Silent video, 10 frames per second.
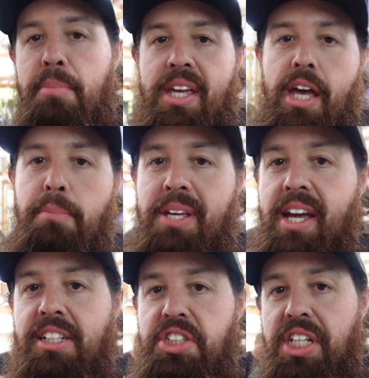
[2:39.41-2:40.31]

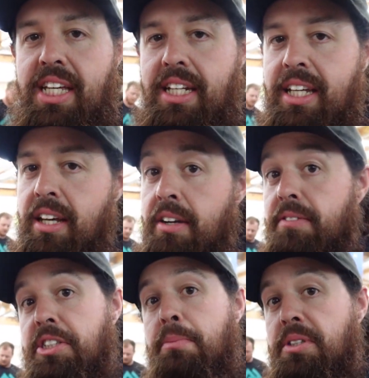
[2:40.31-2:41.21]
BABH10
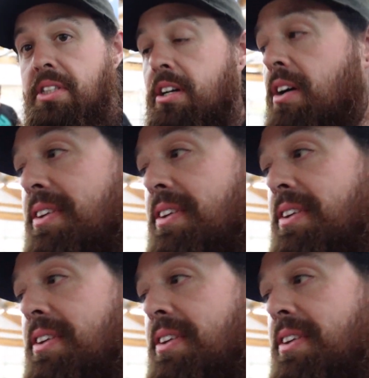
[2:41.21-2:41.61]
for 10% off